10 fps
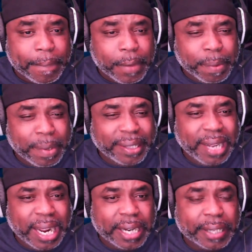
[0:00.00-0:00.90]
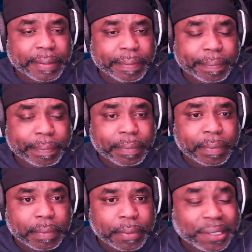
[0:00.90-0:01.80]
What is that?
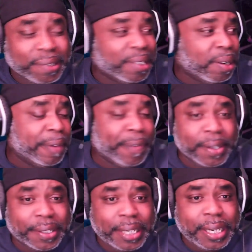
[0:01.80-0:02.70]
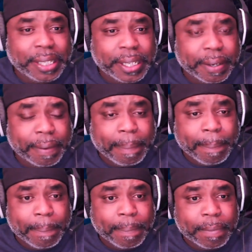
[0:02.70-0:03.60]
So it's only for a season.
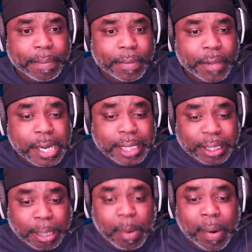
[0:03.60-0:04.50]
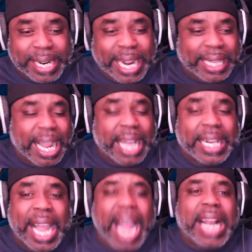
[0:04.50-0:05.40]
So we want to get together
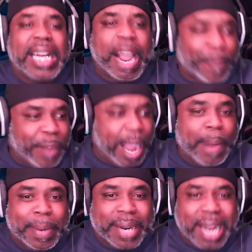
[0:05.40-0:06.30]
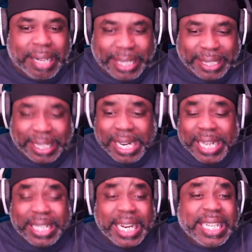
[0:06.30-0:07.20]
act like family because it's
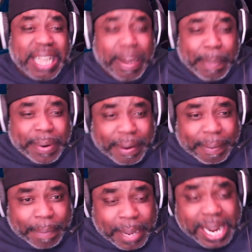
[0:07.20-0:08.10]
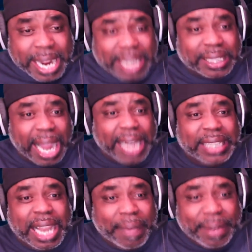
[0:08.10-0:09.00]
December. It's
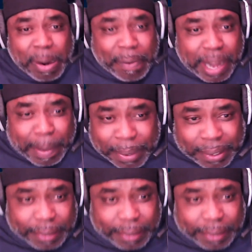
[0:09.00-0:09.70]
Thanksgiving, November.